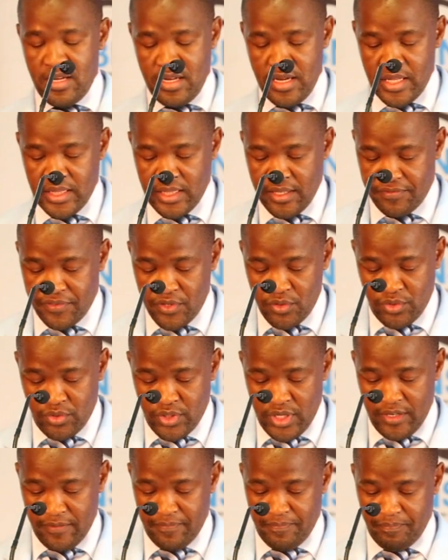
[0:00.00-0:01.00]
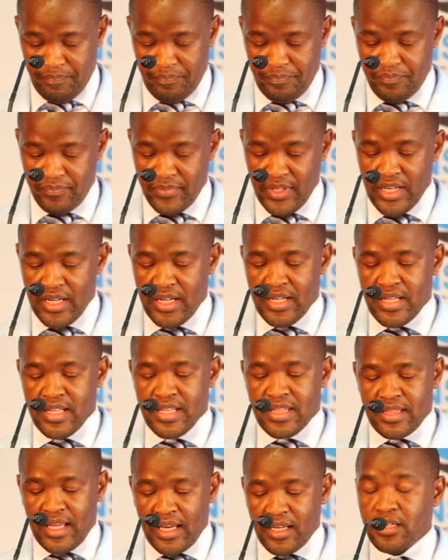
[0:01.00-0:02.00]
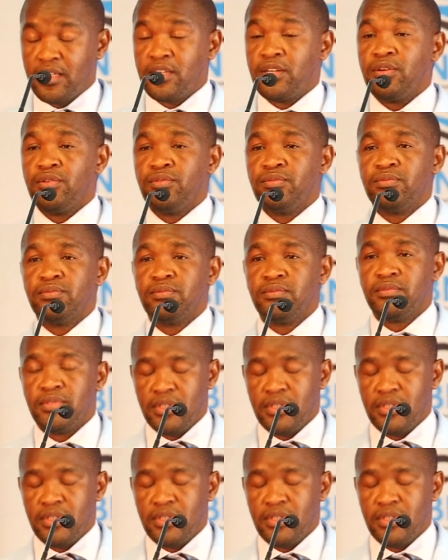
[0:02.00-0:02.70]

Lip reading: in the future. Thank you,